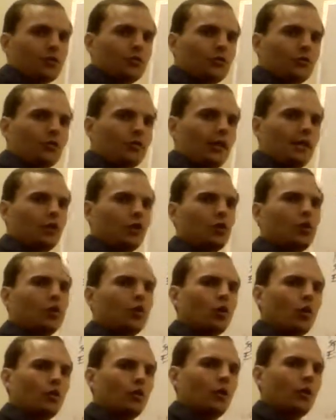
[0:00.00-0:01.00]
those are like the
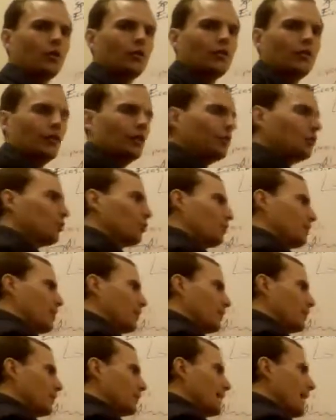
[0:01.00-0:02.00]
core ones. You can
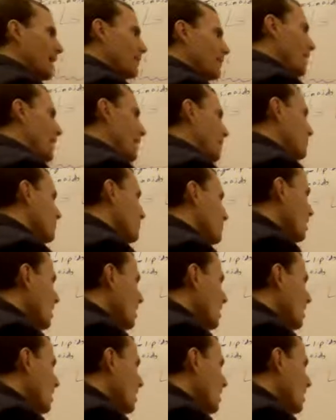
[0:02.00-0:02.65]
remember it that way.